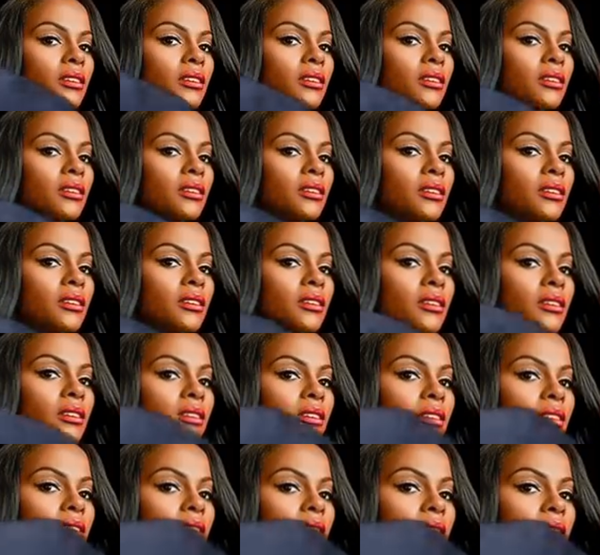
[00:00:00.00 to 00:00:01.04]

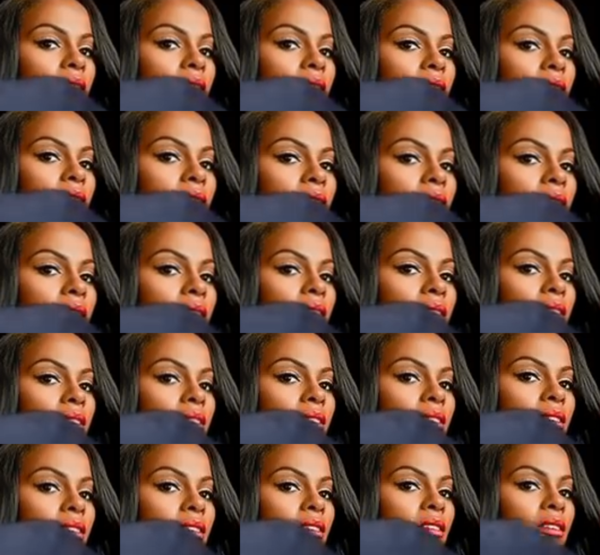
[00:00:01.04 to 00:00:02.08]

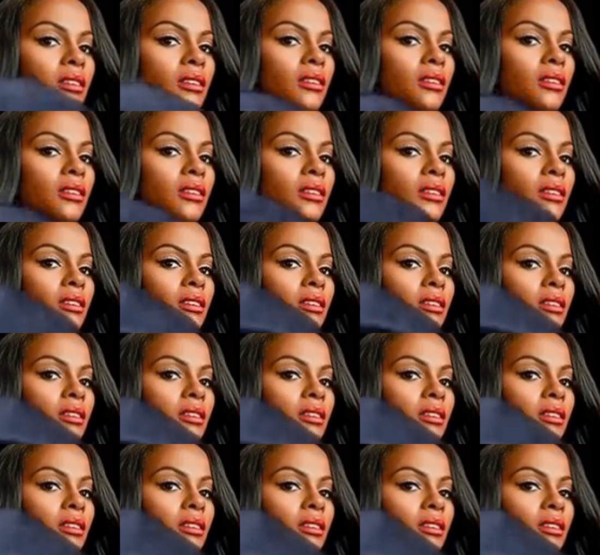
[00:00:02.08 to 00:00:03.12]

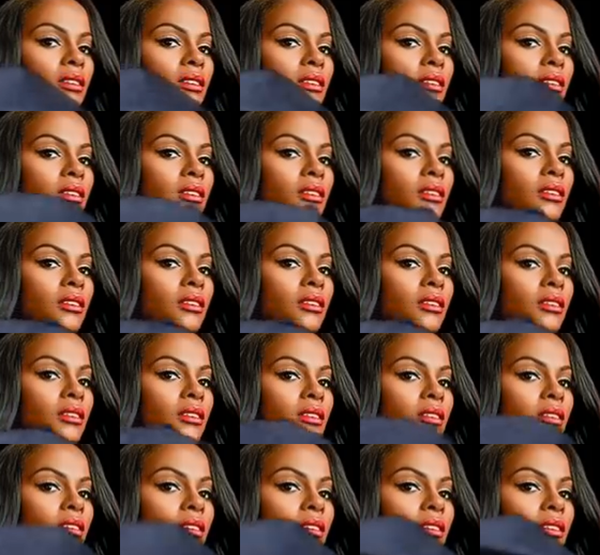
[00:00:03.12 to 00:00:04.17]

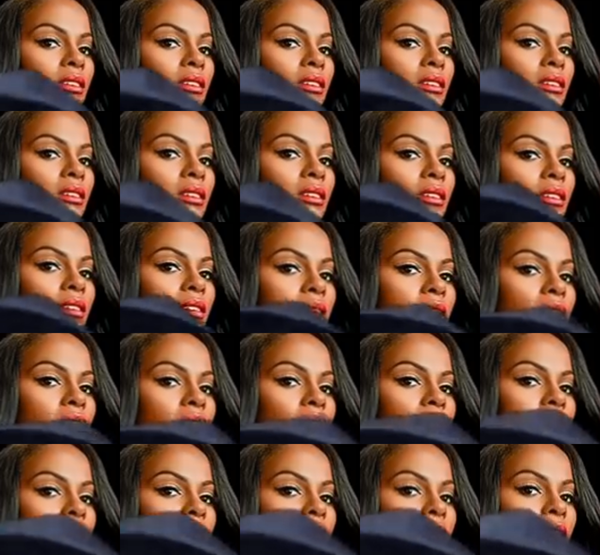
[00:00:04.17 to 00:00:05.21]

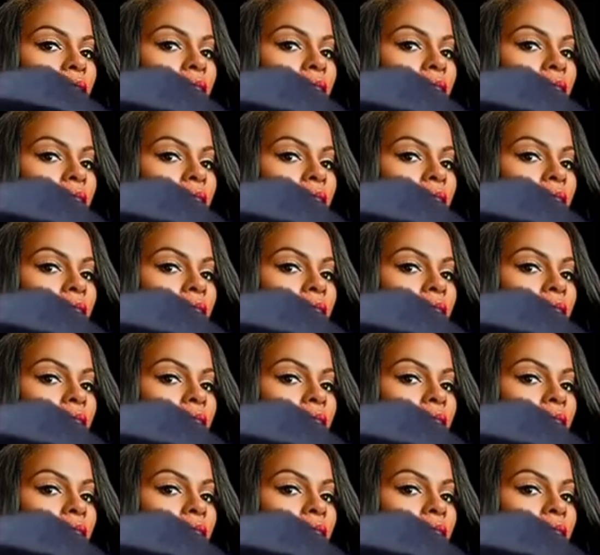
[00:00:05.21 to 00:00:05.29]
The person shown says nothing.